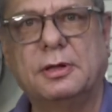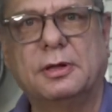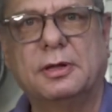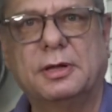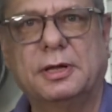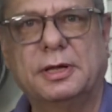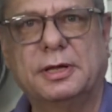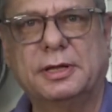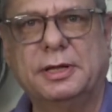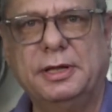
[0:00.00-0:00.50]

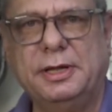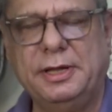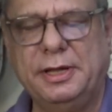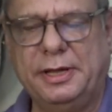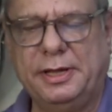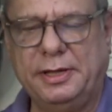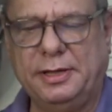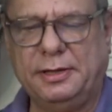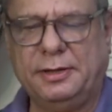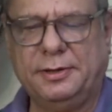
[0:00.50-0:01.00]
Like
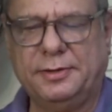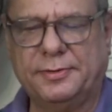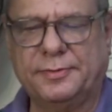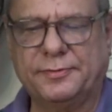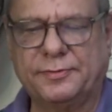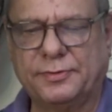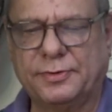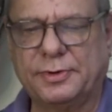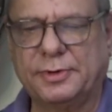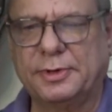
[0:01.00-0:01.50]
that.
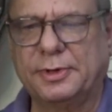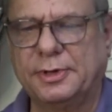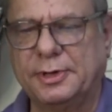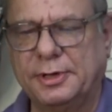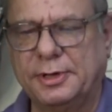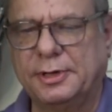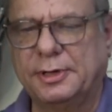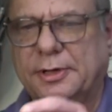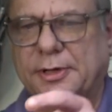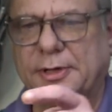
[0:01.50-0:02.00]

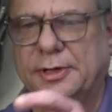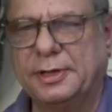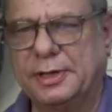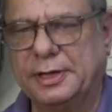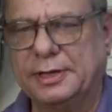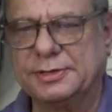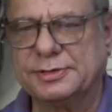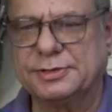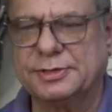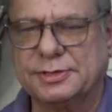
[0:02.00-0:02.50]

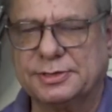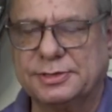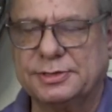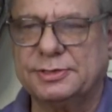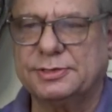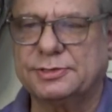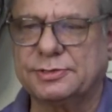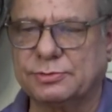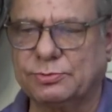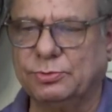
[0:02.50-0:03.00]
And since
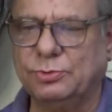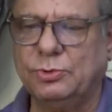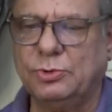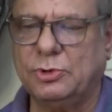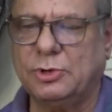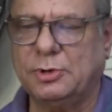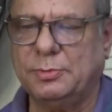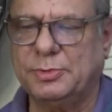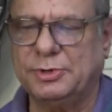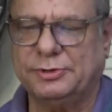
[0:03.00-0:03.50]
this is
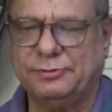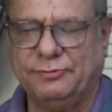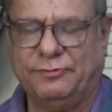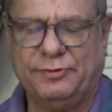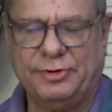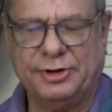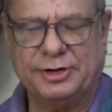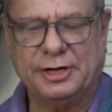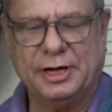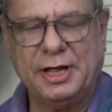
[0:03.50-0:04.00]
warm, it's
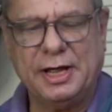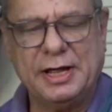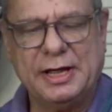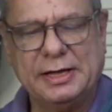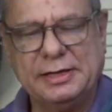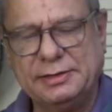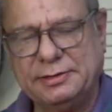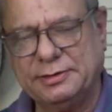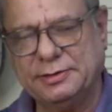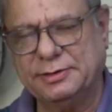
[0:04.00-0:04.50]
very
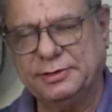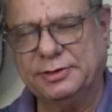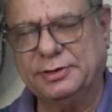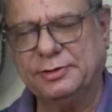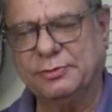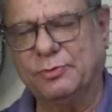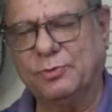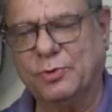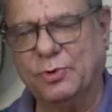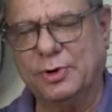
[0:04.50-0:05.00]
nice.
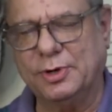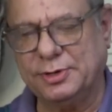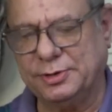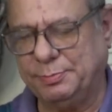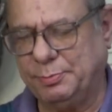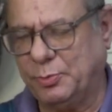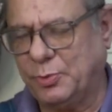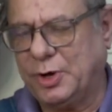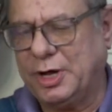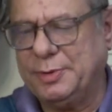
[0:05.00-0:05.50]
You
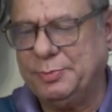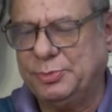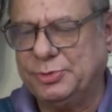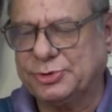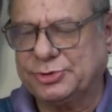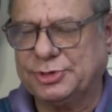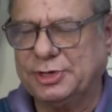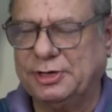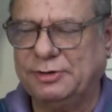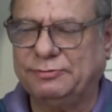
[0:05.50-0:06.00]
wipe
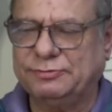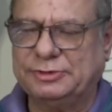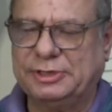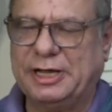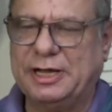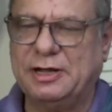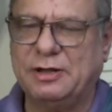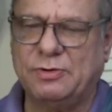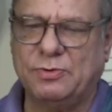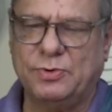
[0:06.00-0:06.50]
yourself
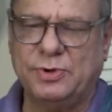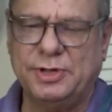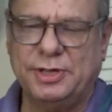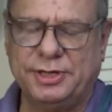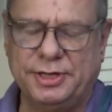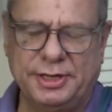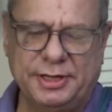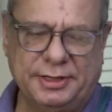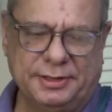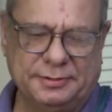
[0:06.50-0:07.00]
down with
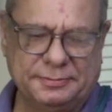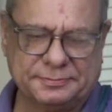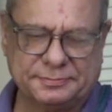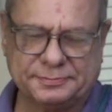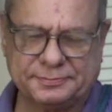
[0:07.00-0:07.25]
it.